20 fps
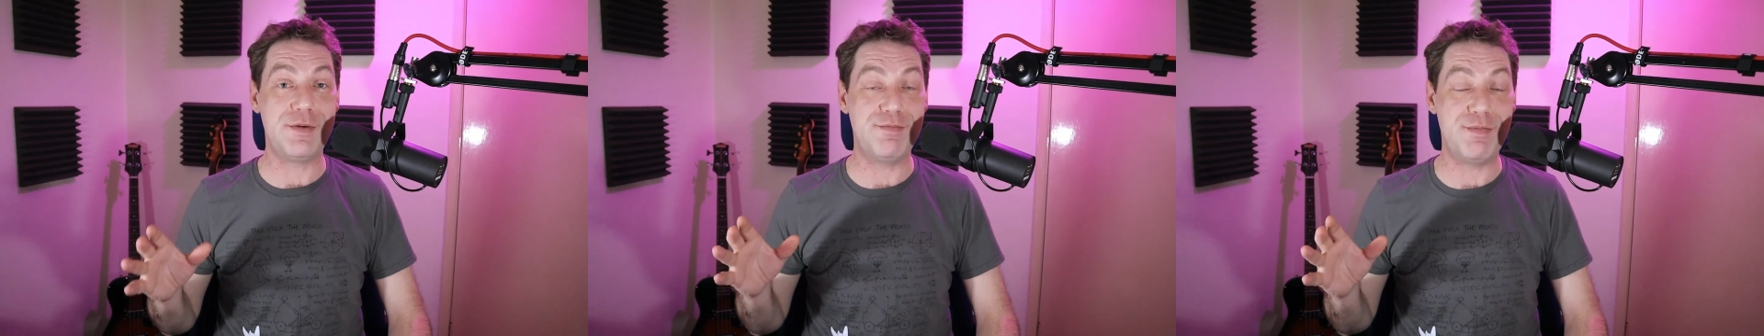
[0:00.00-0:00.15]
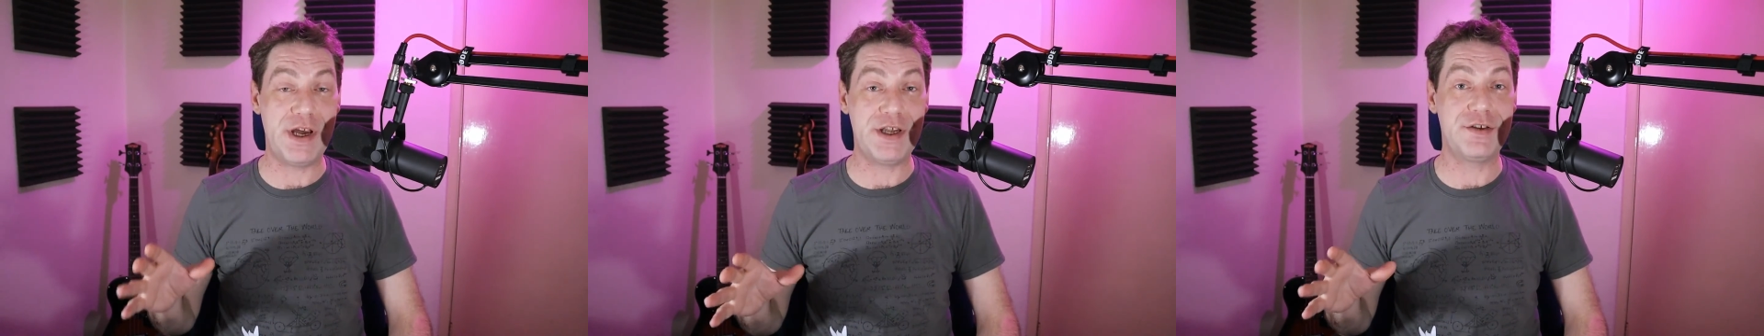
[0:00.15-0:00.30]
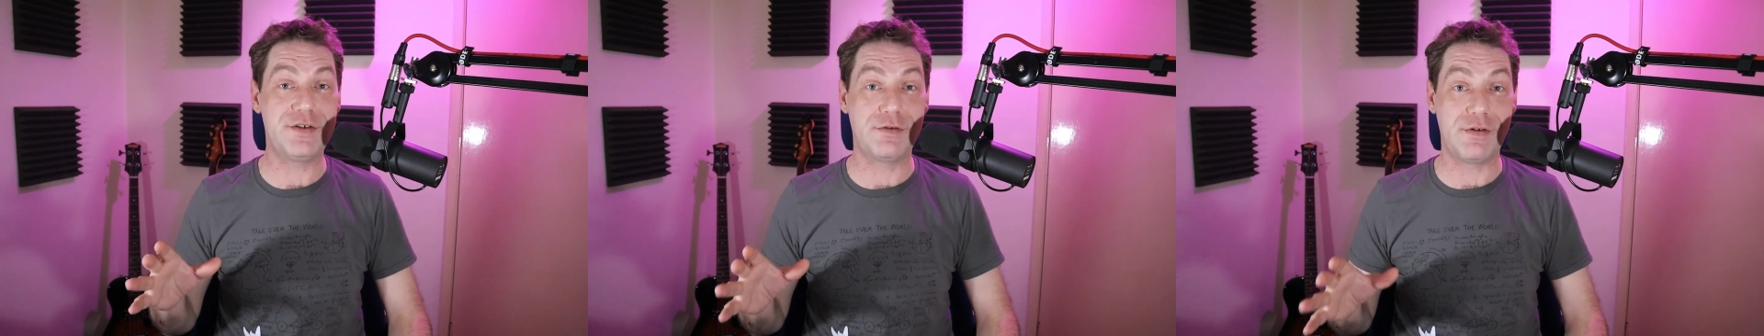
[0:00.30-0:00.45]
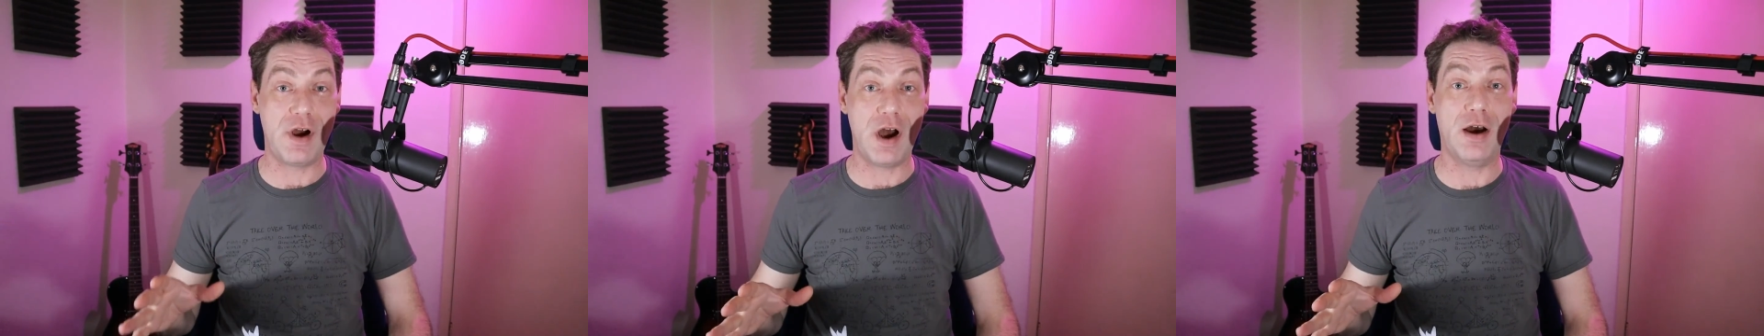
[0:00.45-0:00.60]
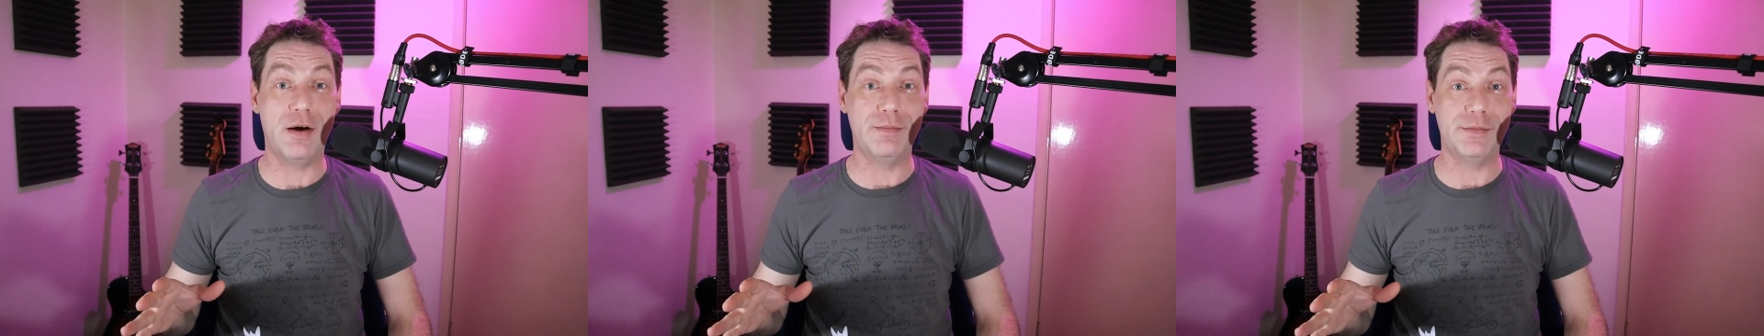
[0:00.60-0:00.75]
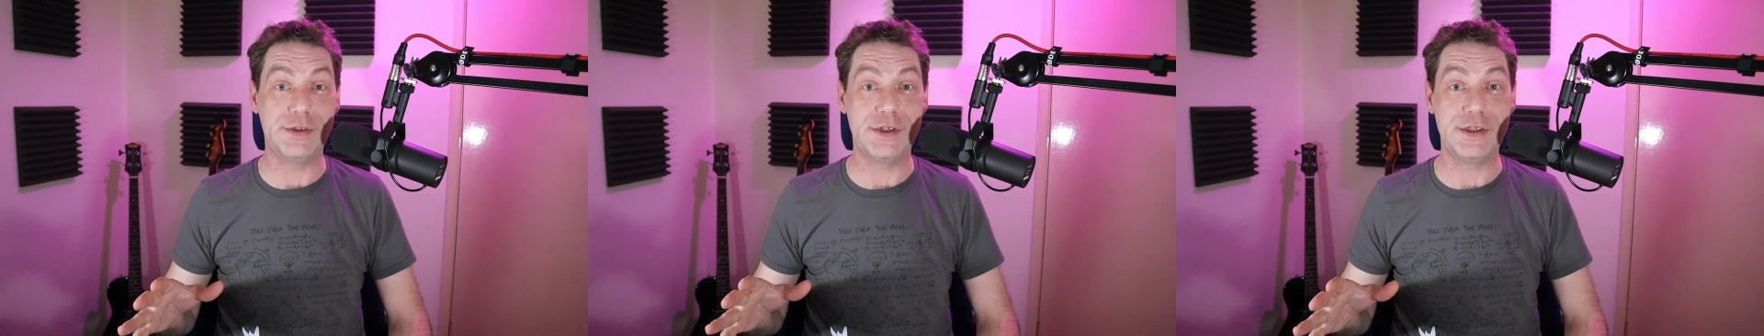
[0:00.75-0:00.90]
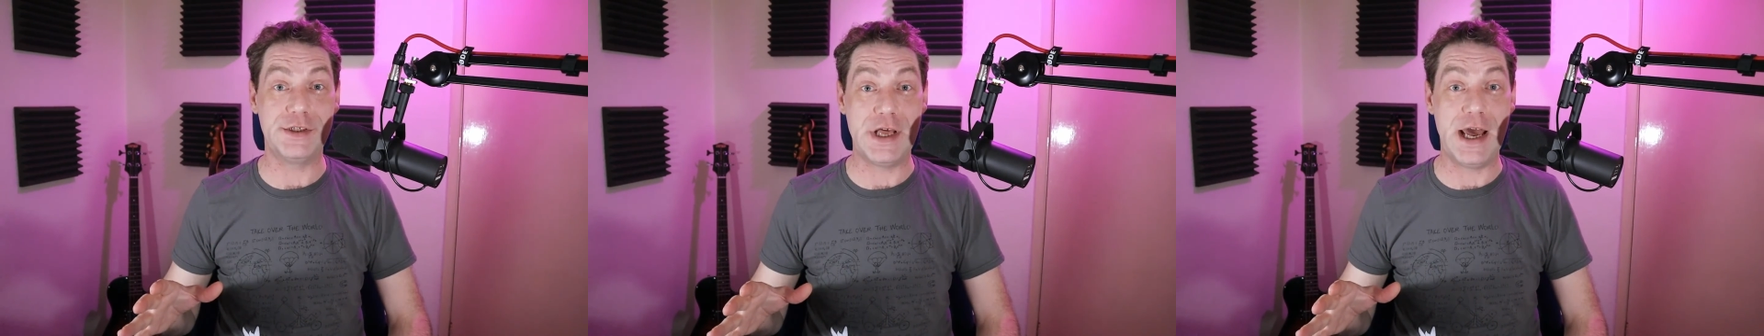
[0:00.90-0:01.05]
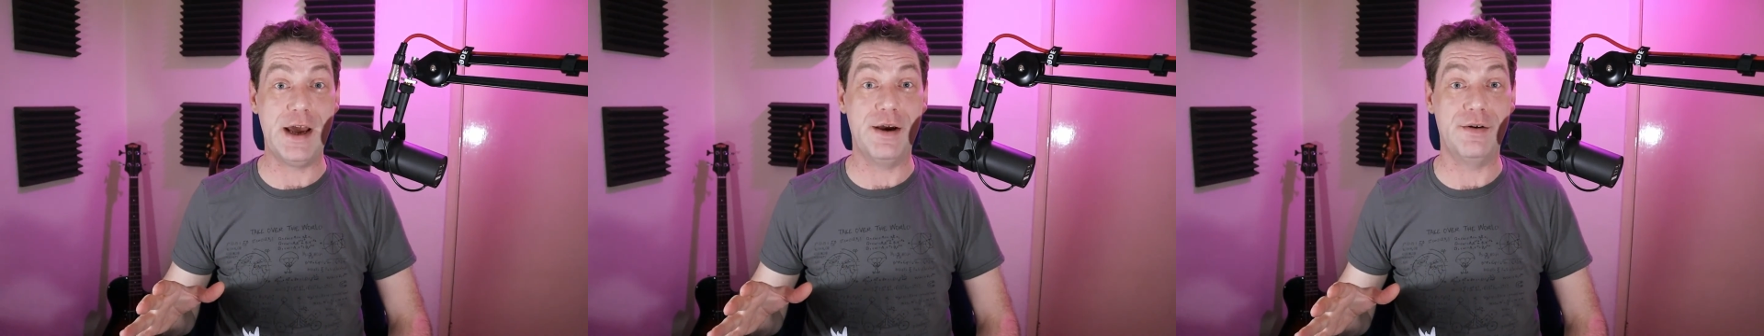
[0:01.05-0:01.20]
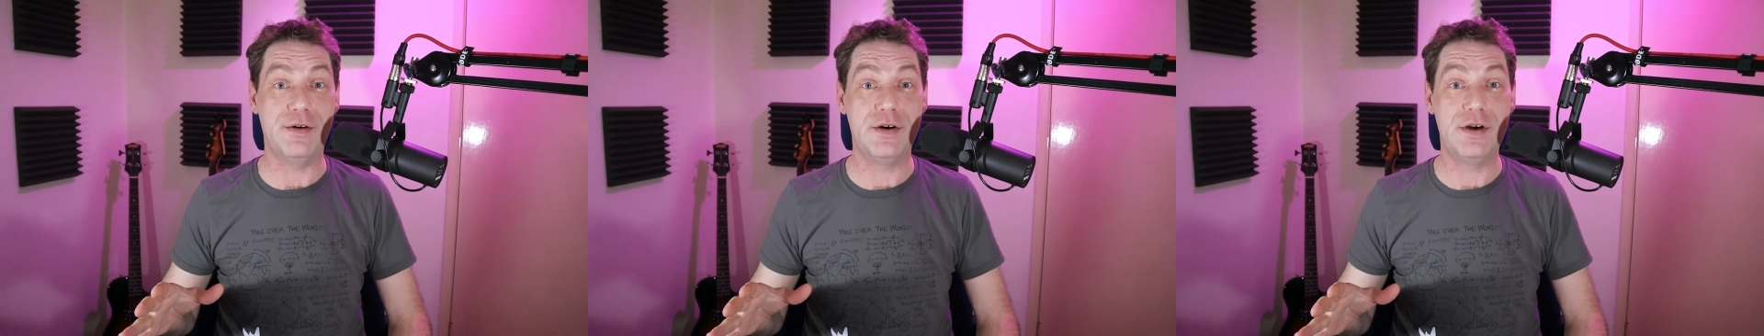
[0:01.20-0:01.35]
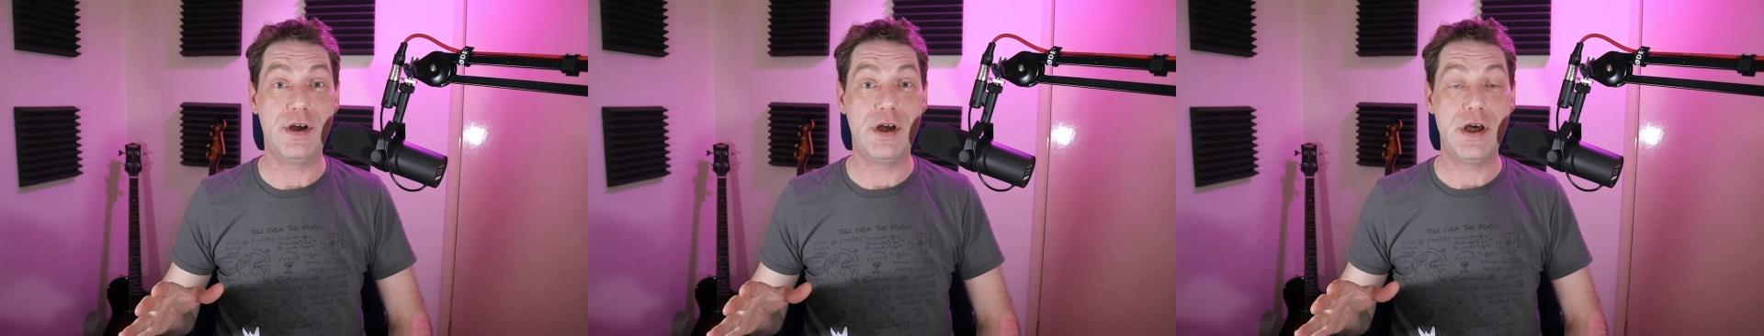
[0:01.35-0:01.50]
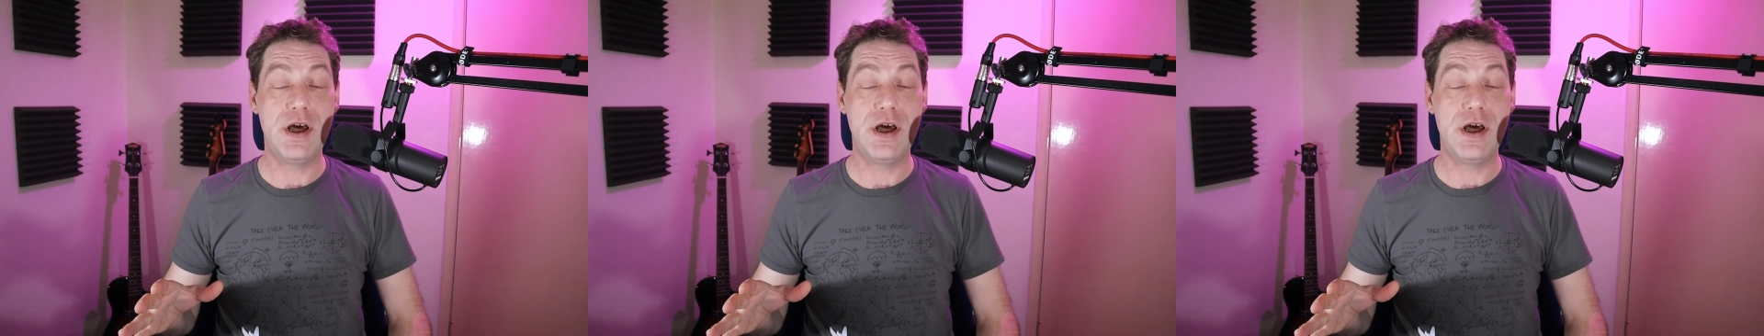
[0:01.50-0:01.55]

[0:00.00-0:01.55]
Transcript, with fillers: better armed now.